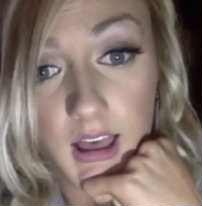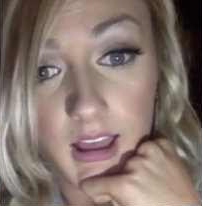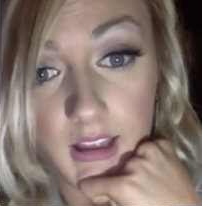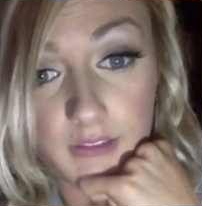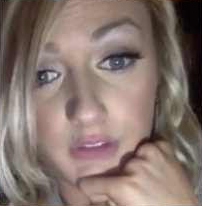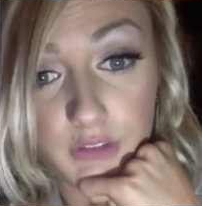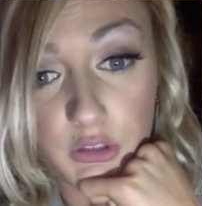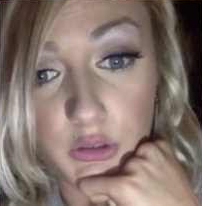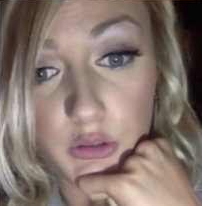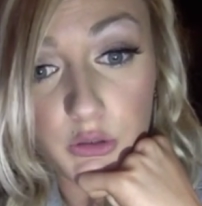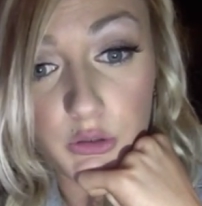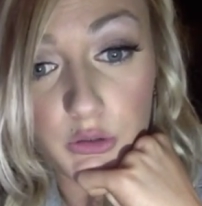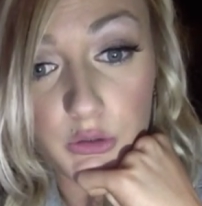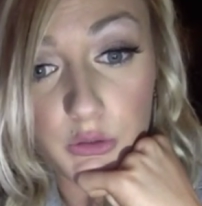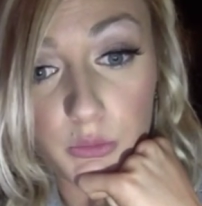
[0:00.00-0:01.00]
If
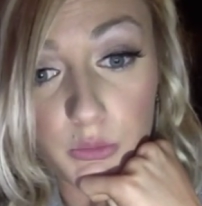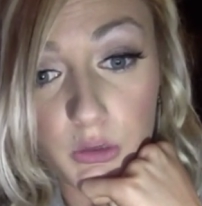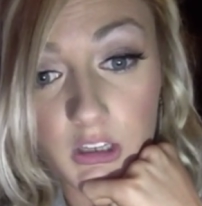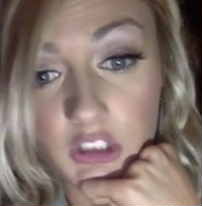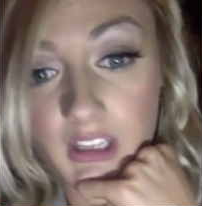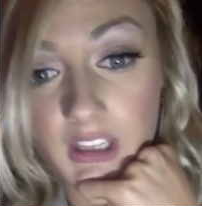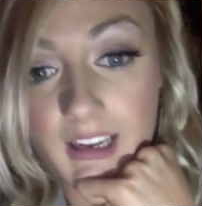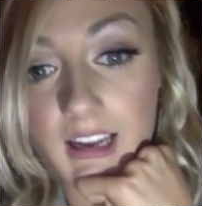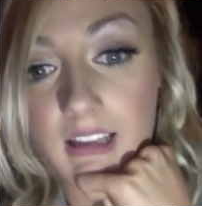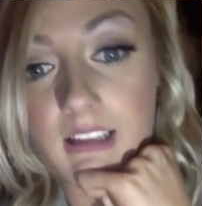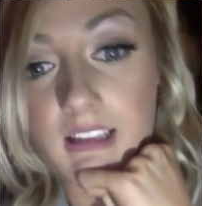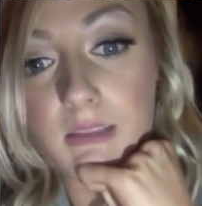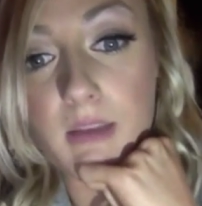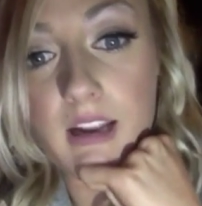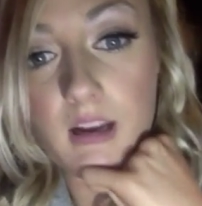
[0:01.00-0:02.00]
you want to check out the
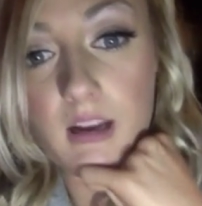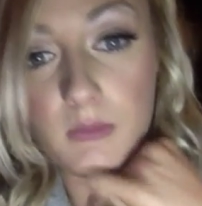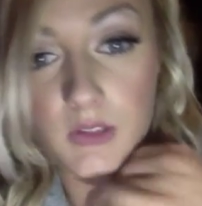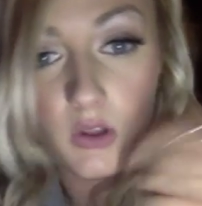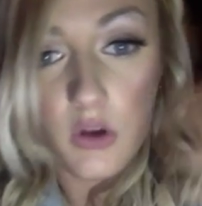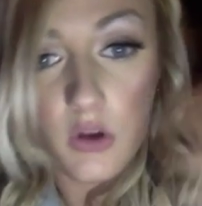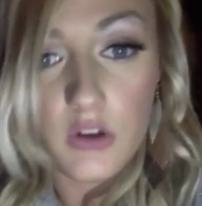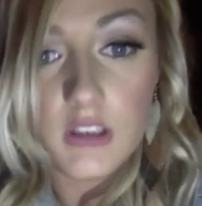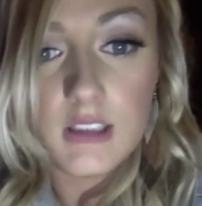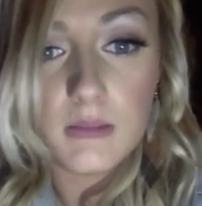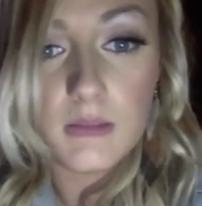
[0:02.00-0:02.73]
sped up songs,